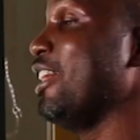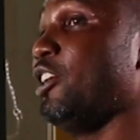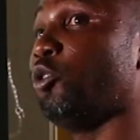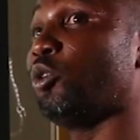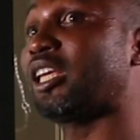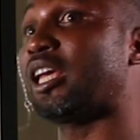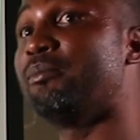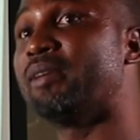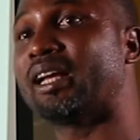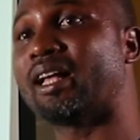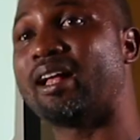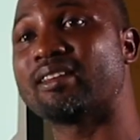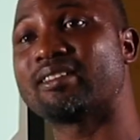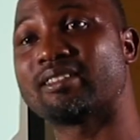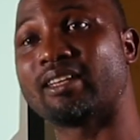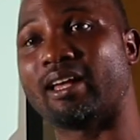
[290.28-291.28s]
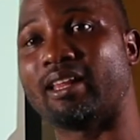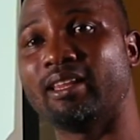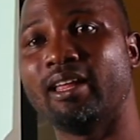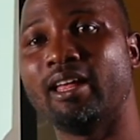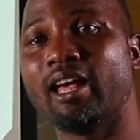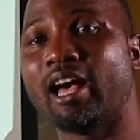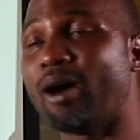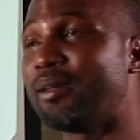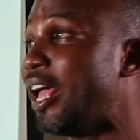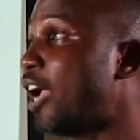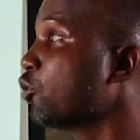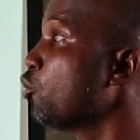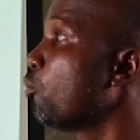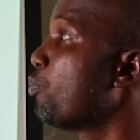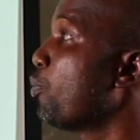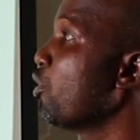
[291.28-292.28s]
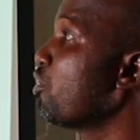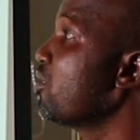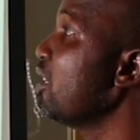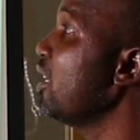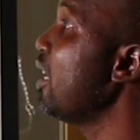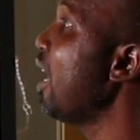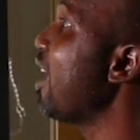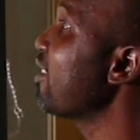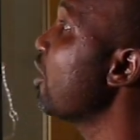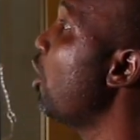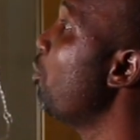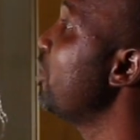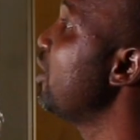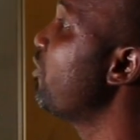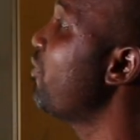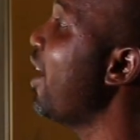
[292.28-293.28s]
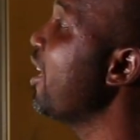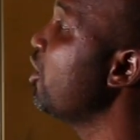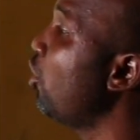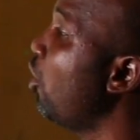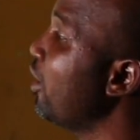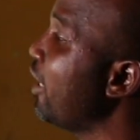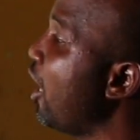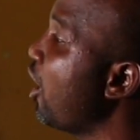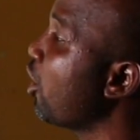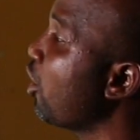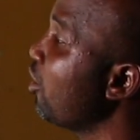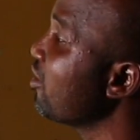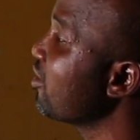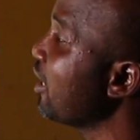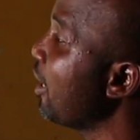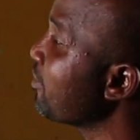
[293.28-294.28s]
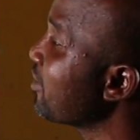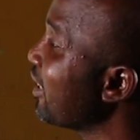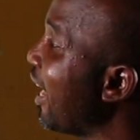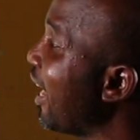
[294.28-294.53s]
and the electrochemical cell. I'd like to proceed as I will be defining other concepts